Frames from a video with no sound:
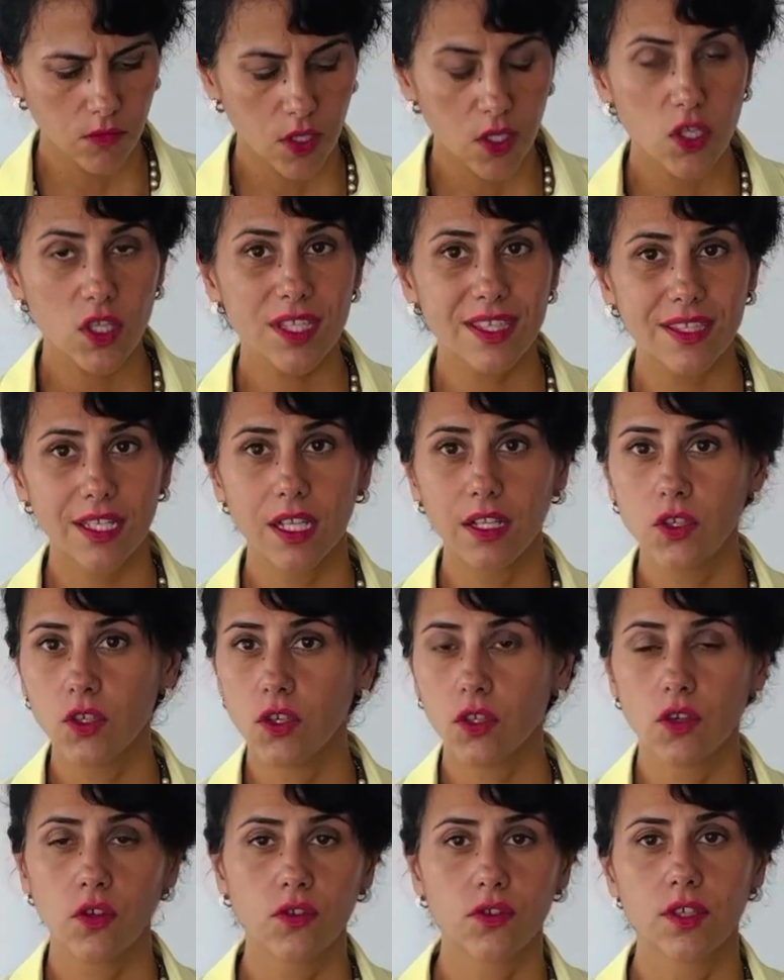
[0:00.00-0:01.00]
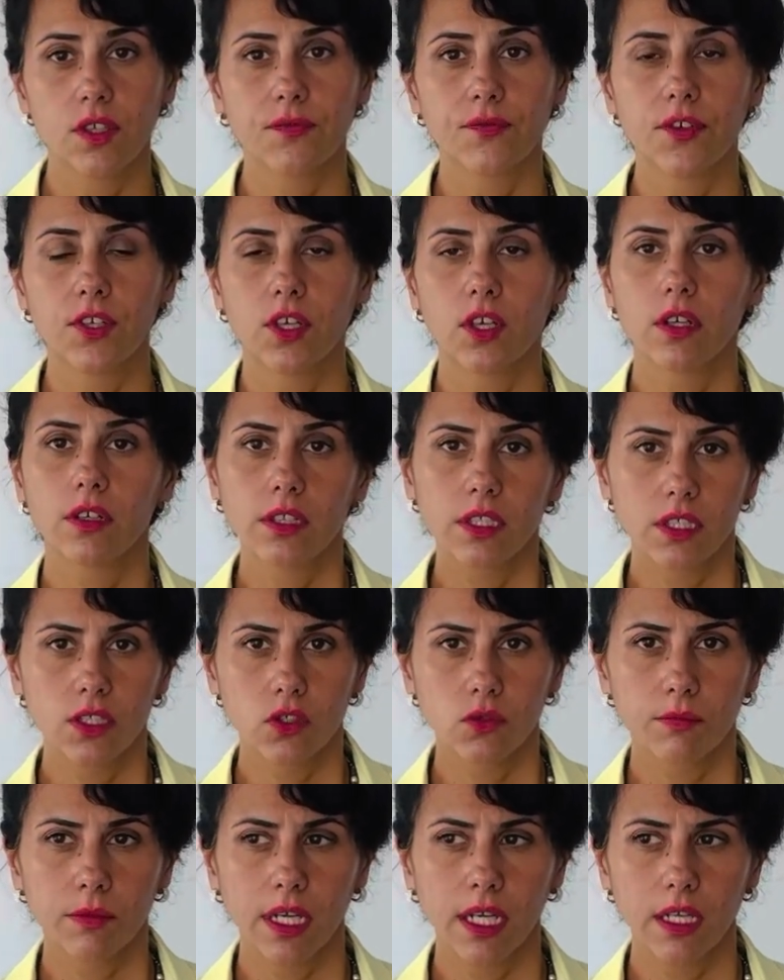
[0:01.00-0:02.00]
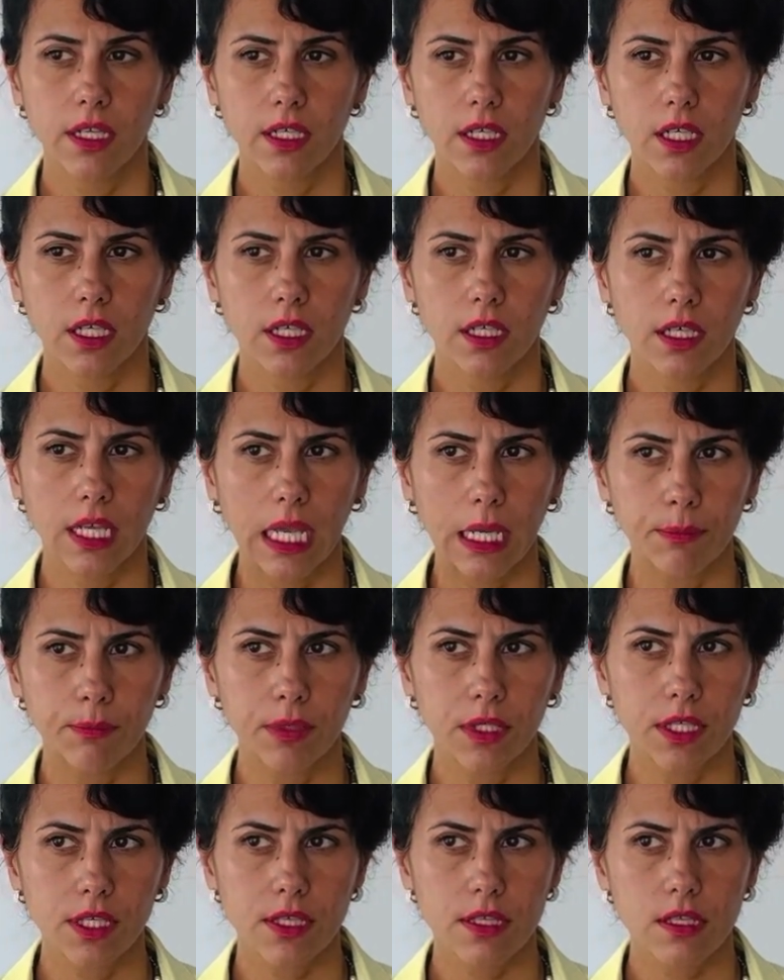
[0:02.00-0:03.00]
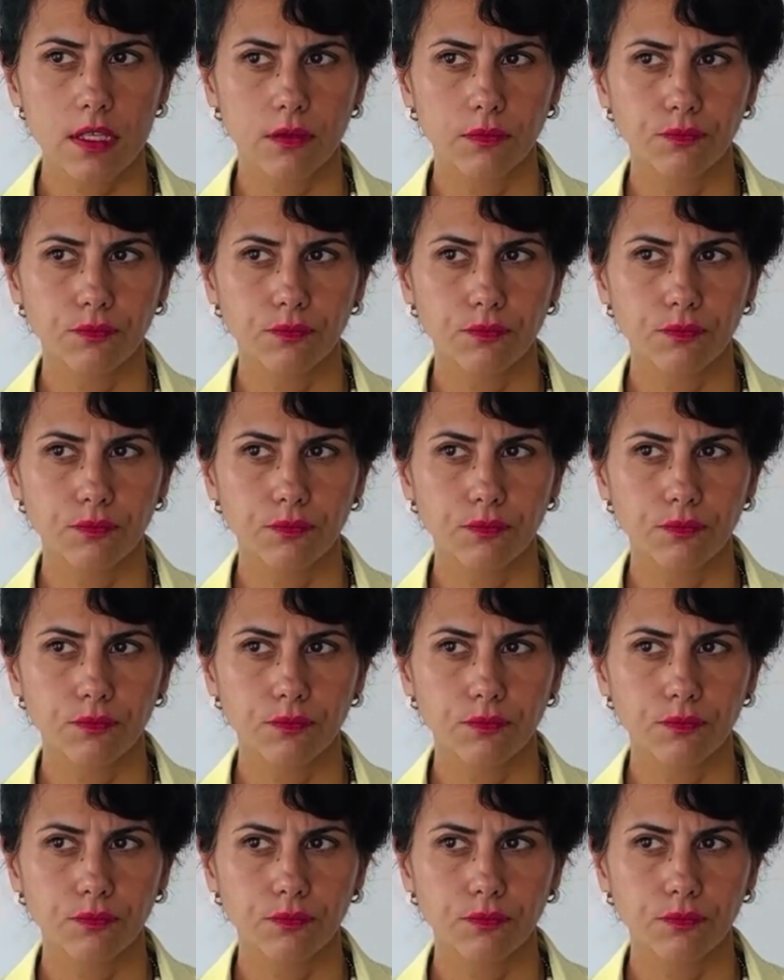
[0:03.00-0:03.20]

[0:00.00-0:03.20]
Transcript: Still, you're not interfering into my uh, happiness.